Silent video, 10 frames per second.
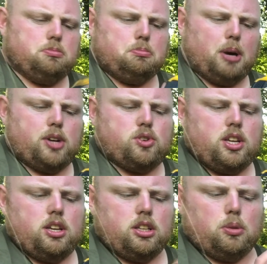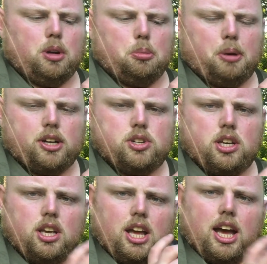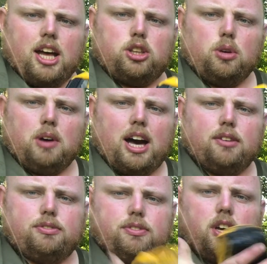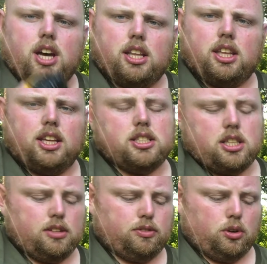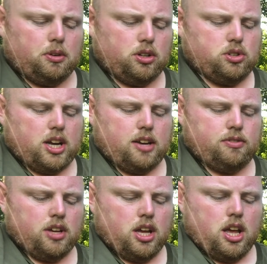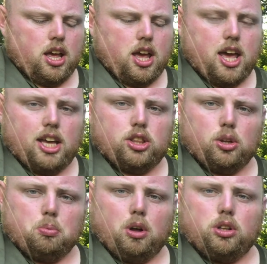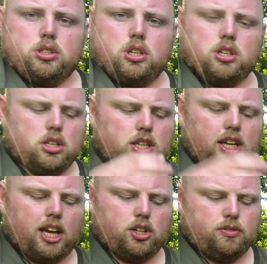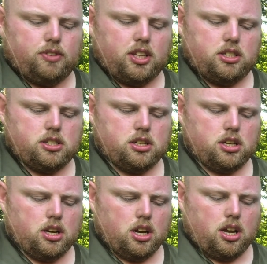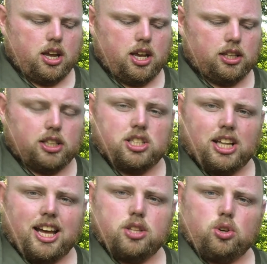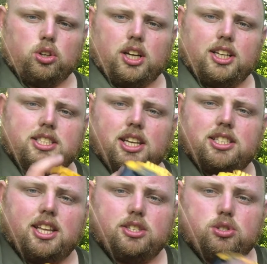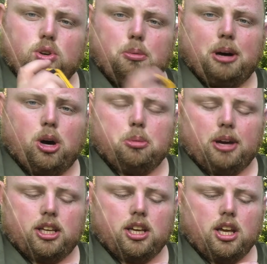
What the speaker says: battery, a DeWalt battery. I do have, I think it's in the 4-wheel drive, a DeWalt connection for this. That slides on and it turns this into a power bank,